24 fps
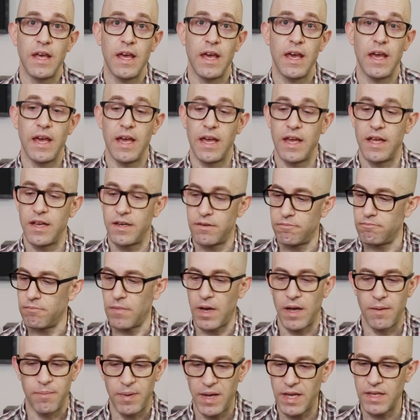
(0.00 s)
and
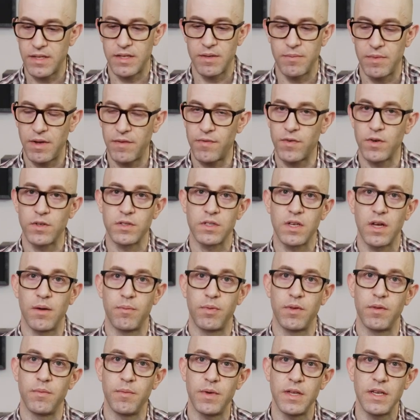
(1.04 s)
I painted my first
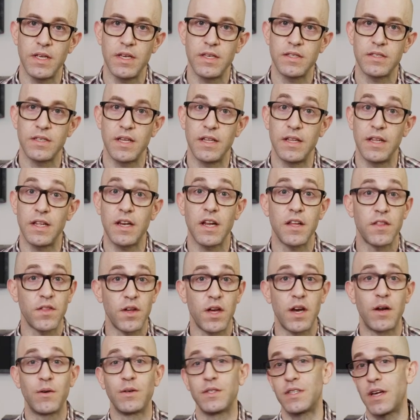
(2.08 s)
couple of minis. And then I
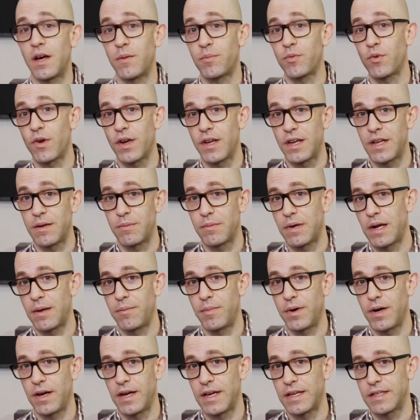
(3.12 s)
thought I was upgrading by
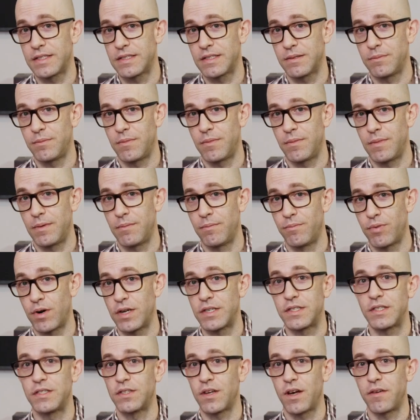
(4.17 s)
buying some
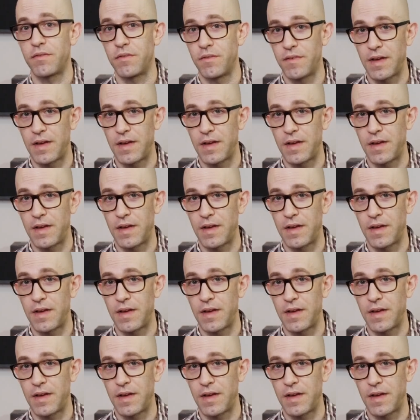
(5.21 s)
brushes off of